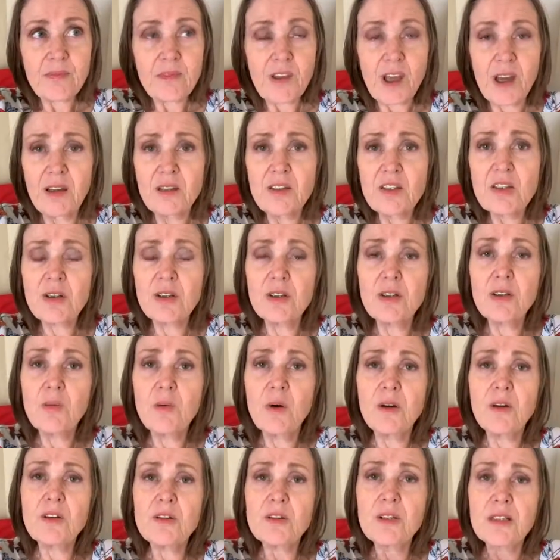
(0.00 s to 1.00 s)
And so you
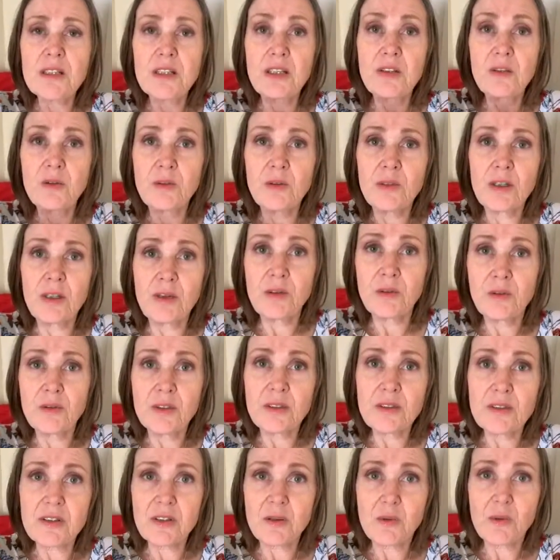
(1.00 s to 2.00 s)
want to just ignore the
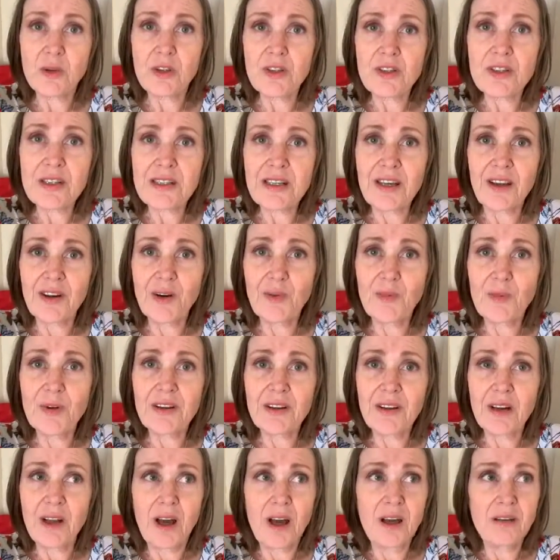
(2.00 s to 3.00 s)
illness, you want to just get on with
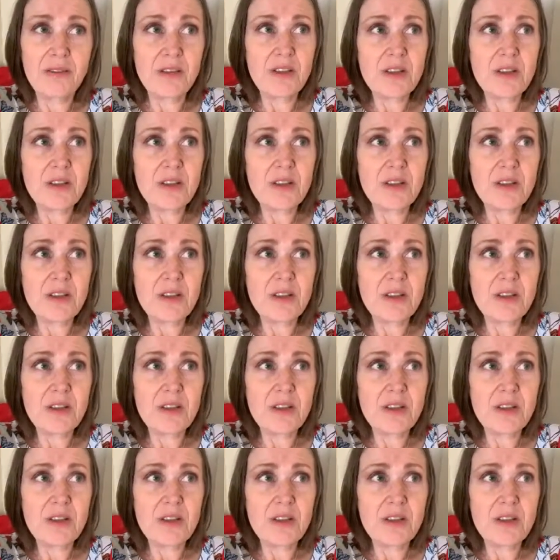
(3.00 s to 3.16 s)
your life.